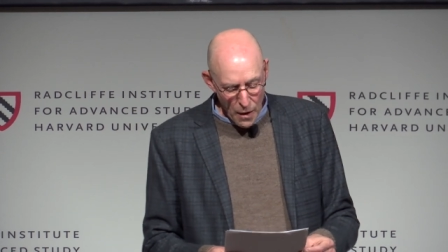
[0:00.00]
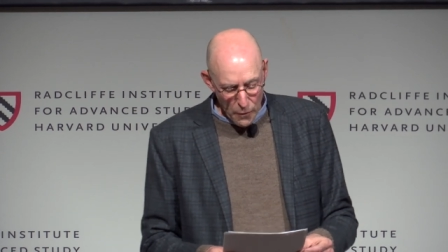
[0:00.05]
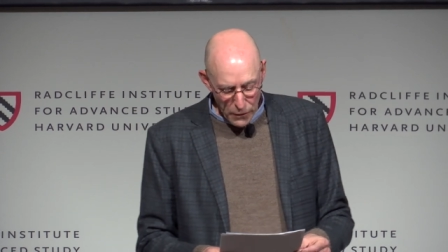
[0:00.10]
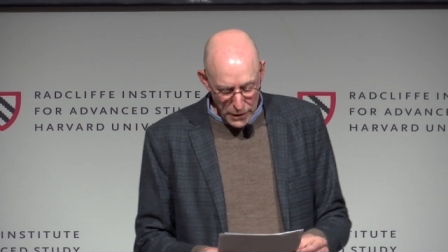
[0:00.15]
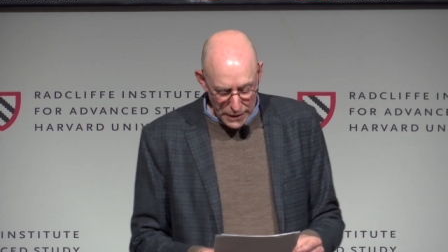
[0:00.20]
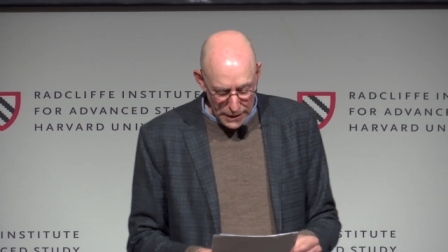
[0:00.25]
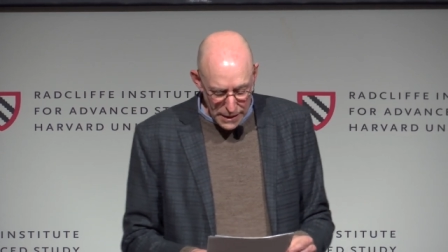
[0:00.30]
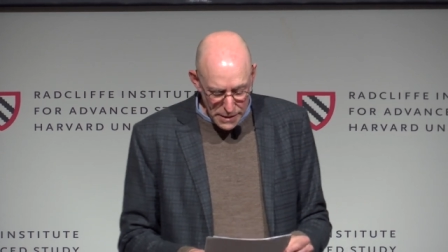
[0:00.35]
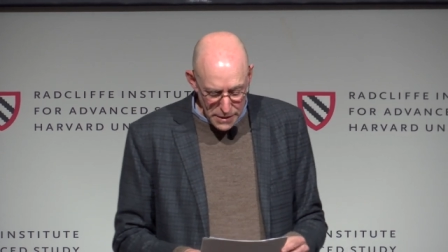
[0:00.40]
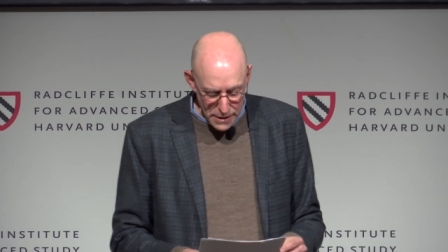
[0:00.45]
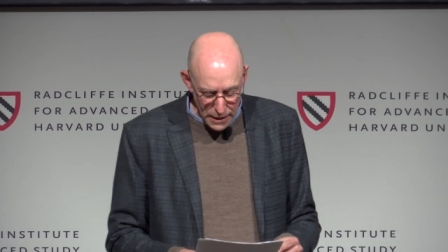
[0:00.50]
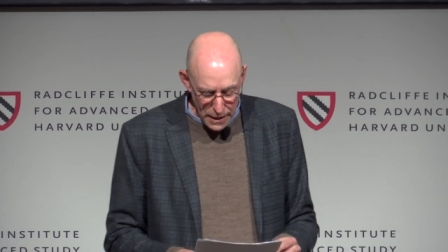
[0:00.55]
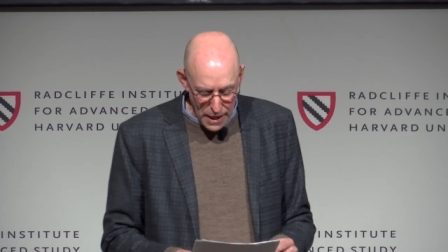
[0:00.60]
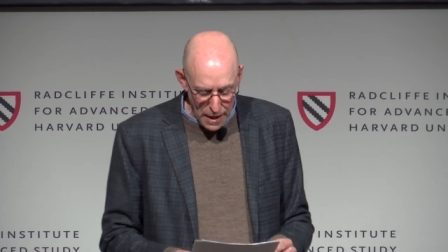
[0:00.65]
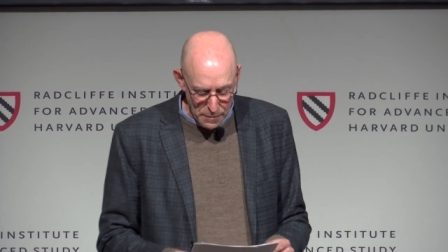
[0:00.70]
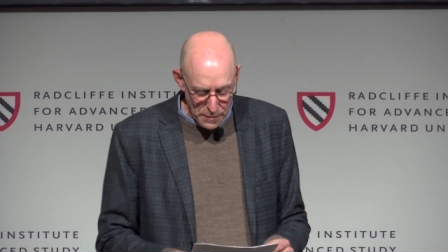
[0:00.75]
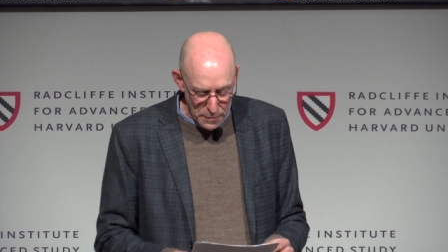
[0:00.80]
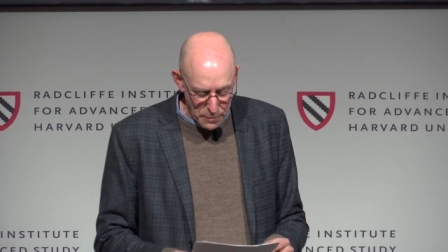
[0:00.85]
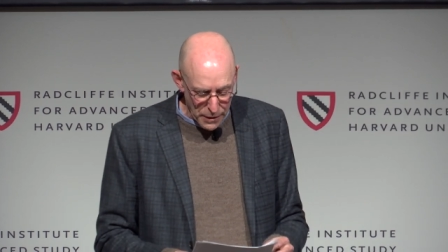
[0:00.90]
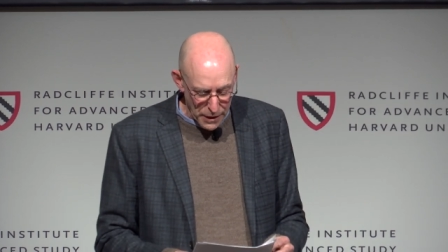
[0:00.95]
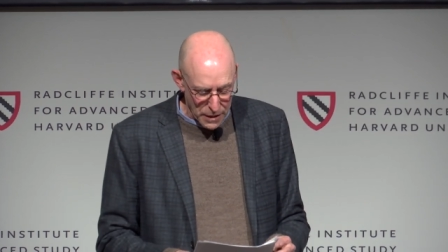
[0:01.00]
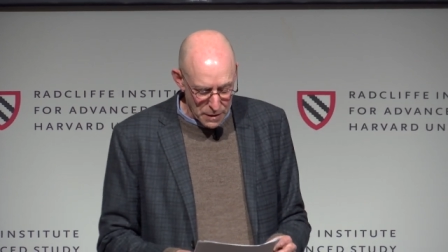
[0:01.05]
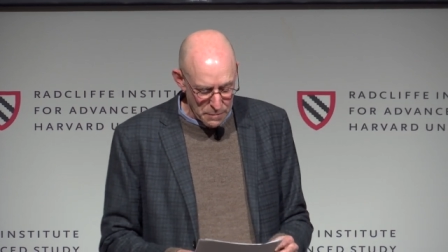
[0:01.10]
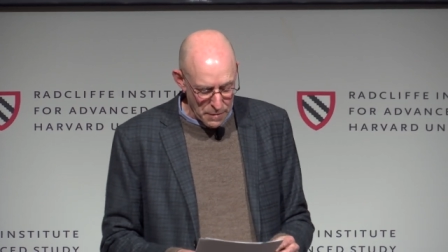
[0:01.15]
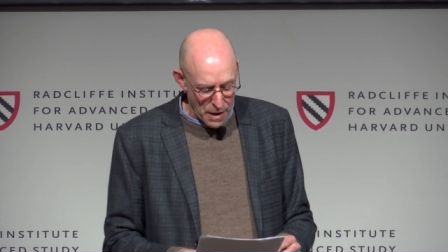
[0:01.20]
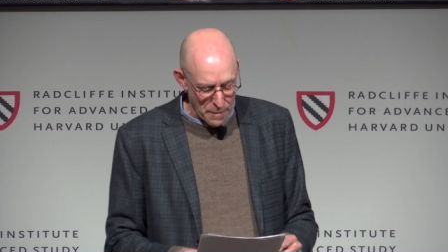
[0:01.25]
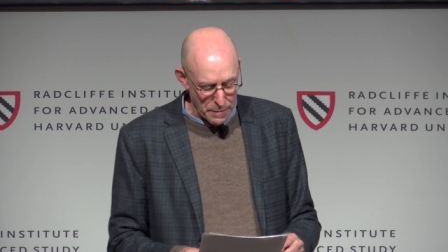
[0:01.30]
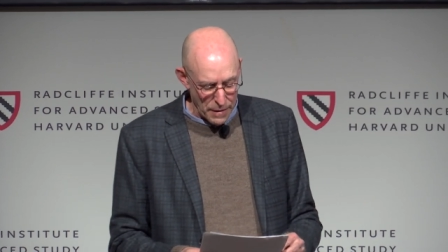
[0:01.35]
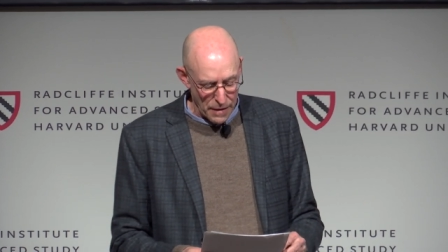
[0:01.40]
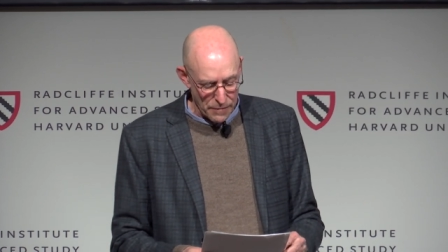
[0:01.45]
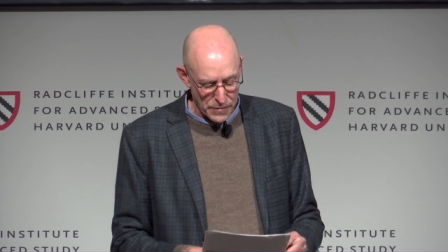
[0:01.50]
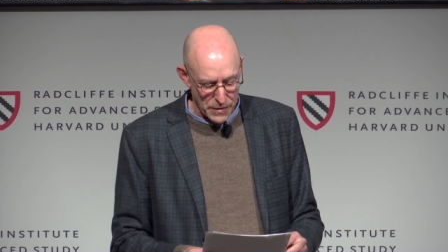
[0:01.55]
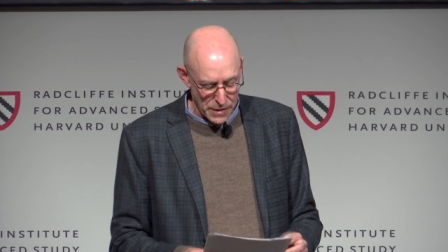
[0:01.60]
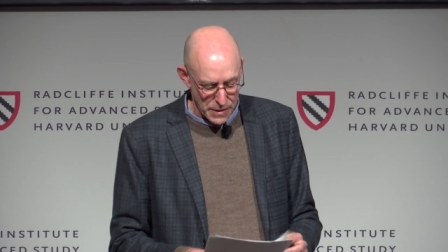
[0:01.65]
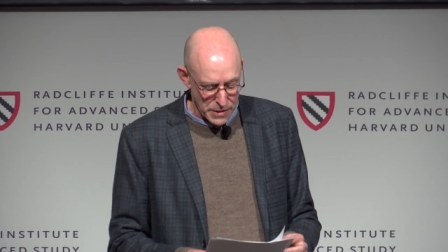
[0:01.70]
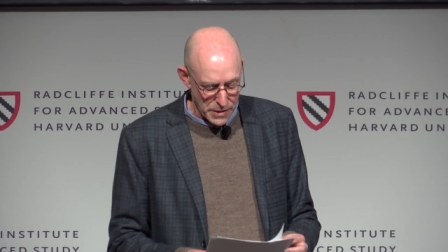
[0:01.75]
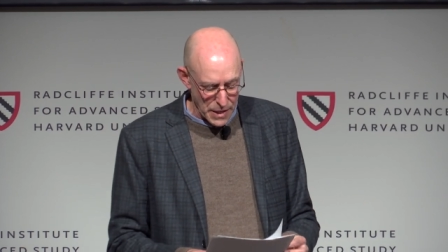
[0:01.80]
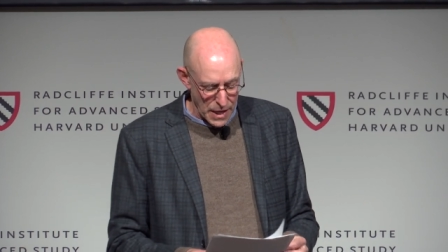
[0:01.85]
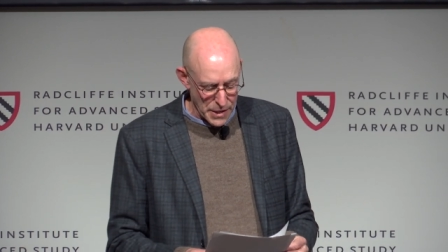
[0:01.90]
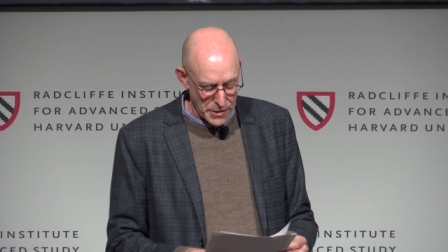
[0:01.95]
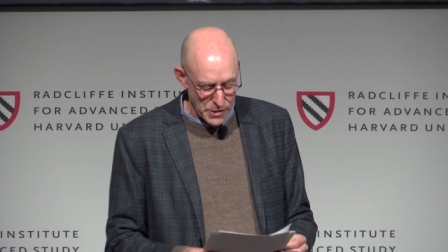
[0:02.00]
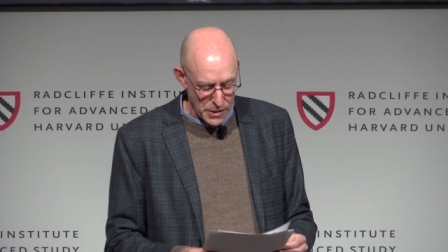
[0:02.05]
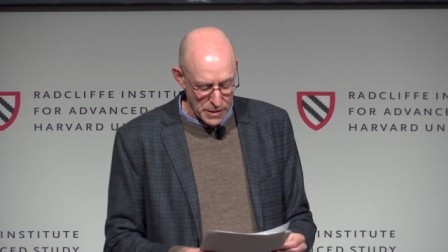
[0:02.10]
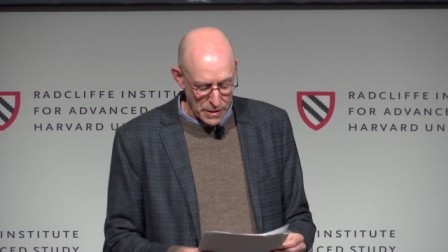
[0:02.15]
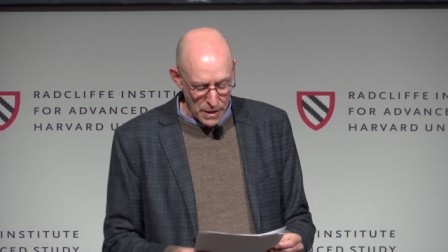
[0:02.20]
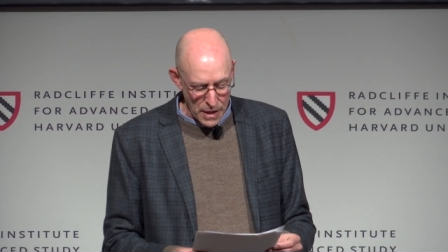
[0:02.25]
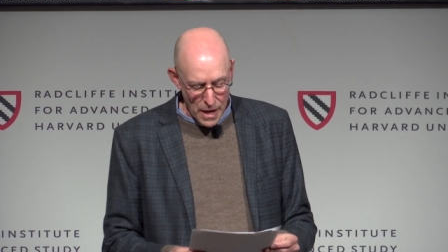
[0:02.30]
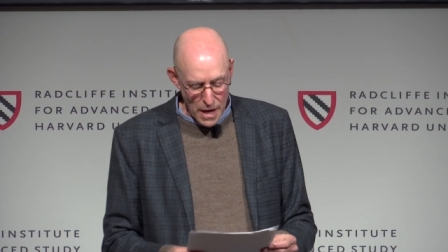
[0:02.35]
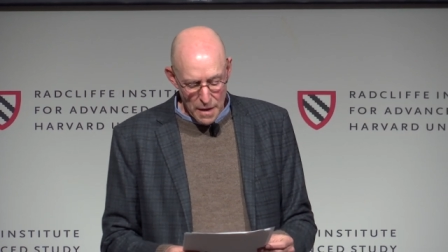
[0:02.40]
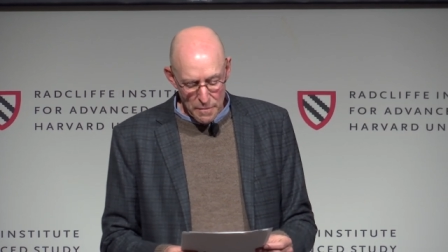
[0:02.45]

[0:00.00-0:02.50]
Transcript: When Lisa came to pick him up after the session,